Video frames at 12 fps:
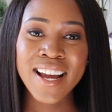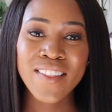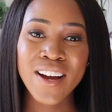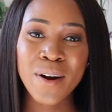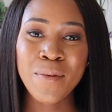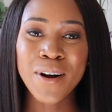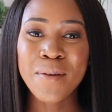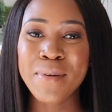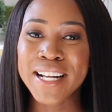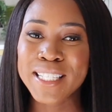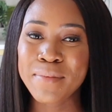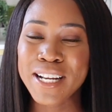Hi there, welcome
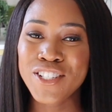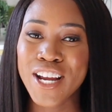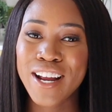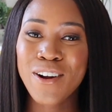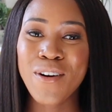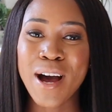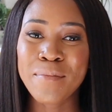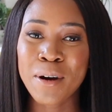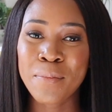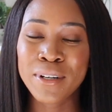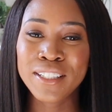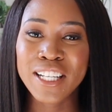back to my channel. I'm
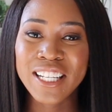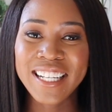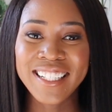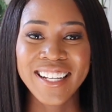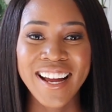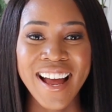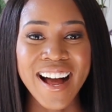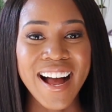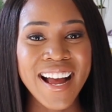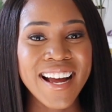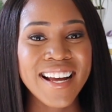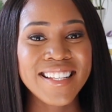Capri Lilly,
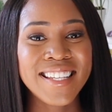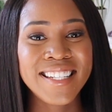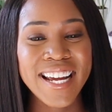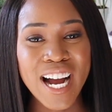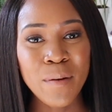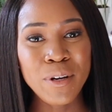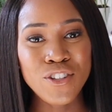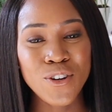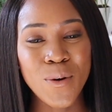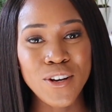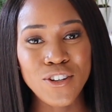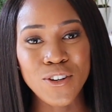and today I'll be
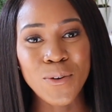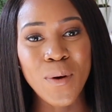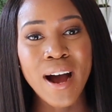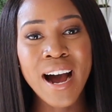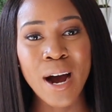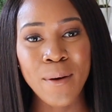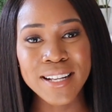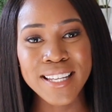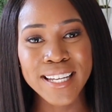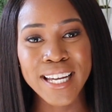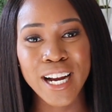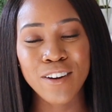showing you how I
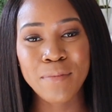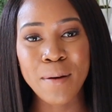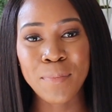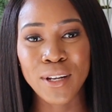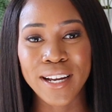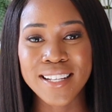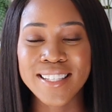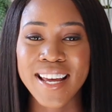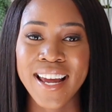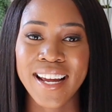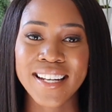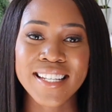take care of my plants
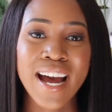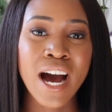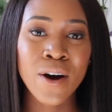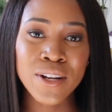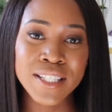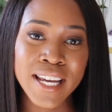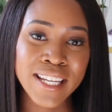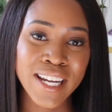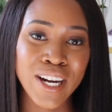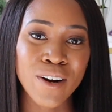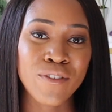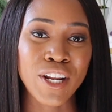and how to take
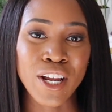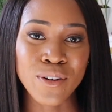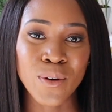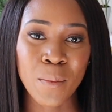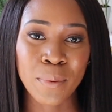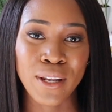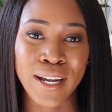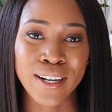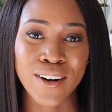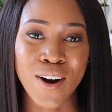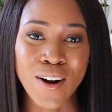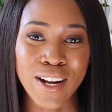care of an indoor
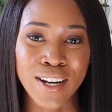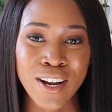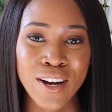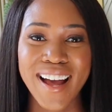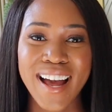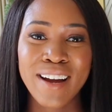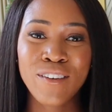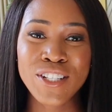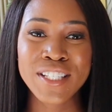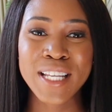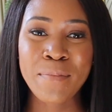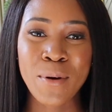plant garden. Ever
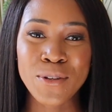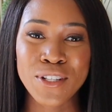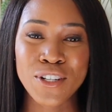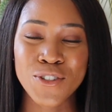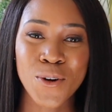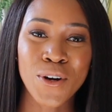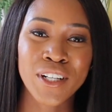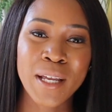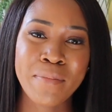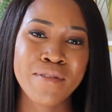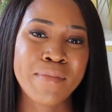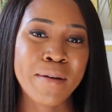since I posted a short
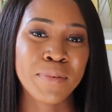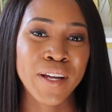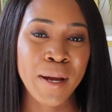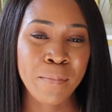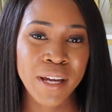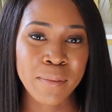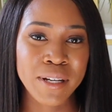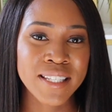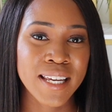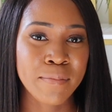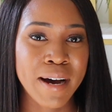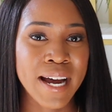clip of my plant
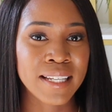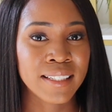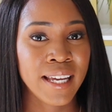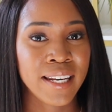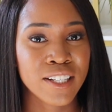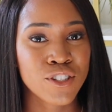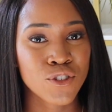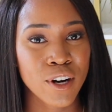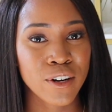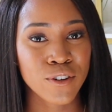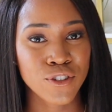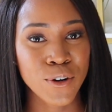babies in my latest
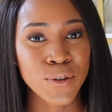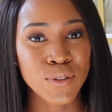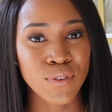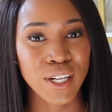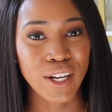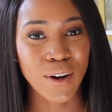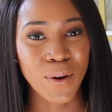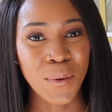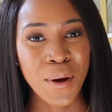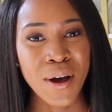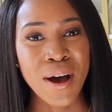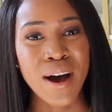Trader Joe's video,
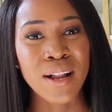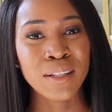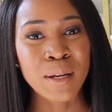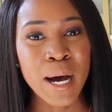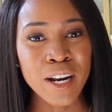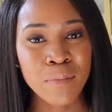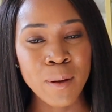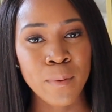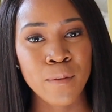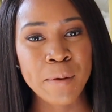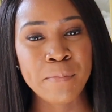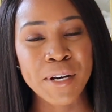a lot of
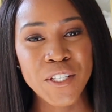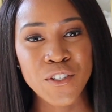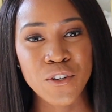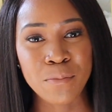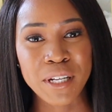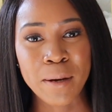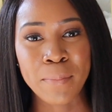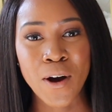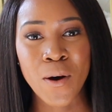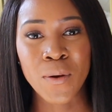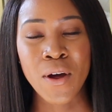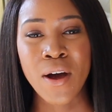people have been messaging me
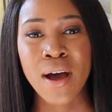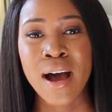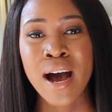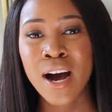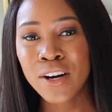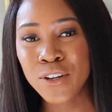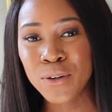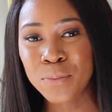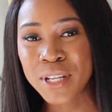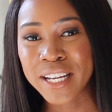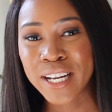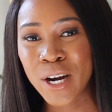about how do you
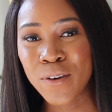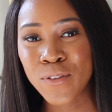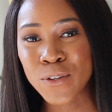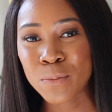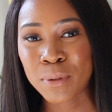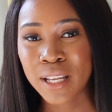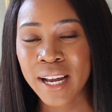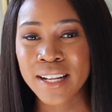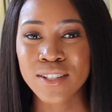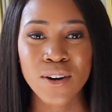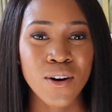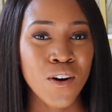take care of those
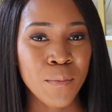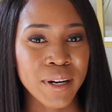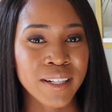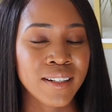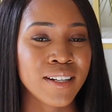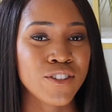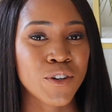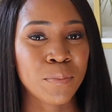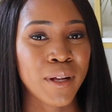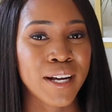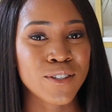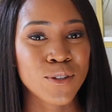plants? Oh my goodness, your
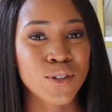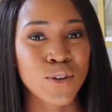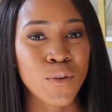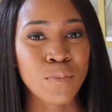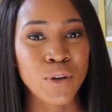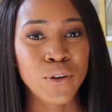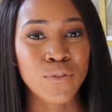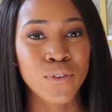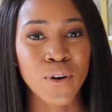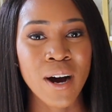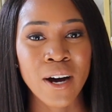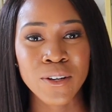plants are so
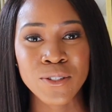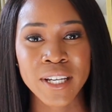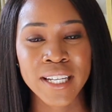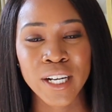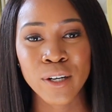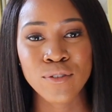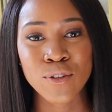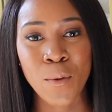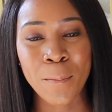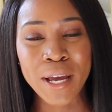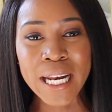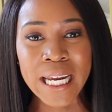beautiful. How do you take care of
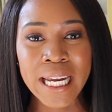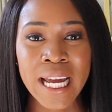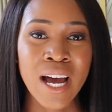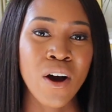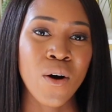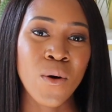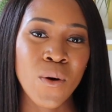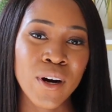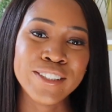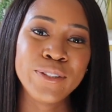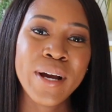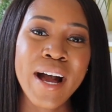so many?
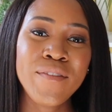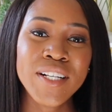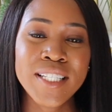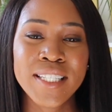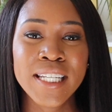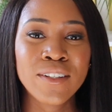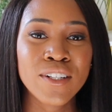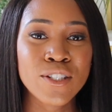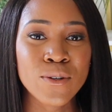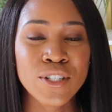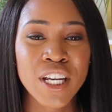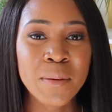Or do you have any
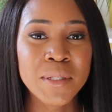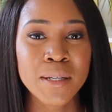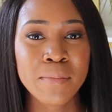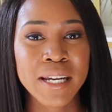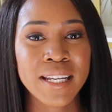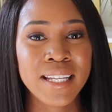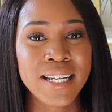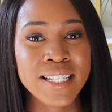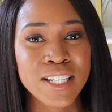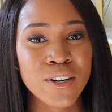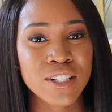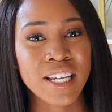secrets or tips to make it
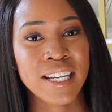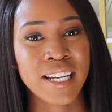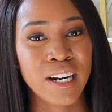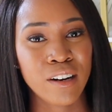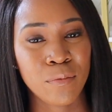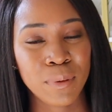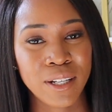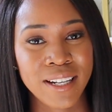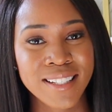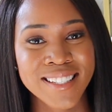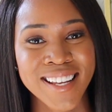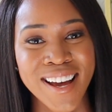easier to take care of
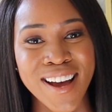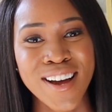plants?